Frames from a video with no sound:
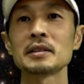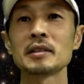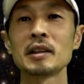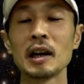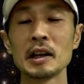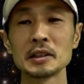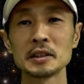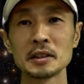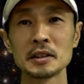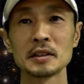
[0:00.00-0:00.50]

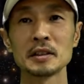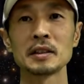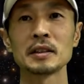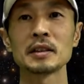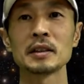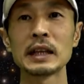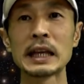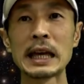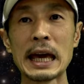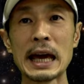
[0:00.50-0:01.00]
Dust,
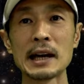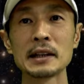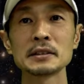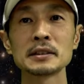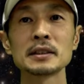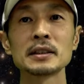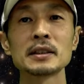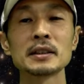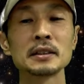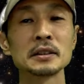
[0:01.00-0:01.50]

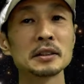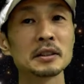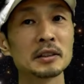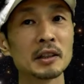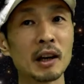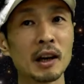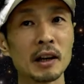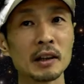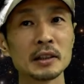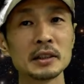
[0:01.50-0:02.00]
gas,
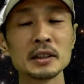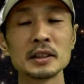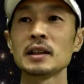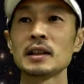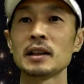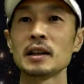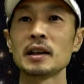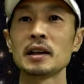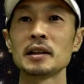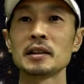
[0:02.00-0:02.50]
stars,
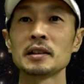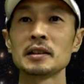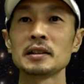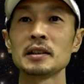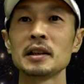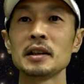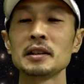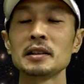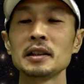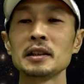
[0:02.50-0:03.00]
and
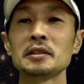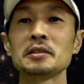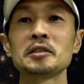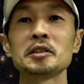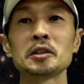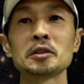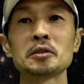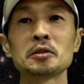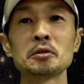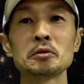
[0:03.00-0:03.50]
then it
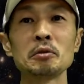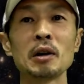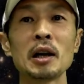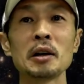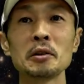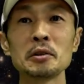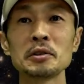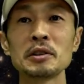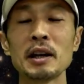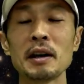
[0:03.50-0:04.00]
just
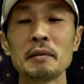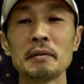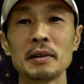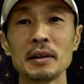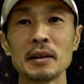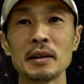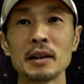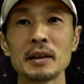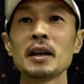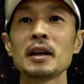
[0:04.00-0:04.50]
swallows
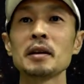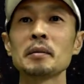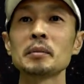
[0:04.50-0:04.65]
everything.